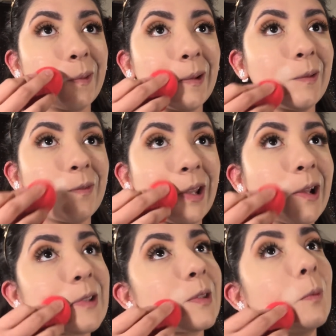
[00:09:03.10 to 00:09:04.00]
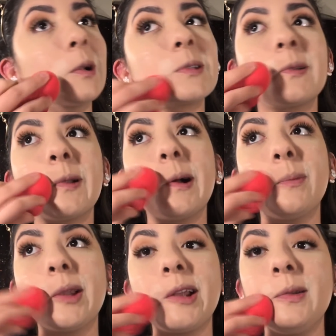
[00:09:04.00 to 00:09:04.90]
don't know if it actually works or
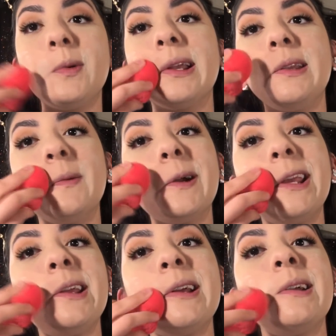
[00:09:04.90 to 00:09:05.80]
not, but I do it anyway.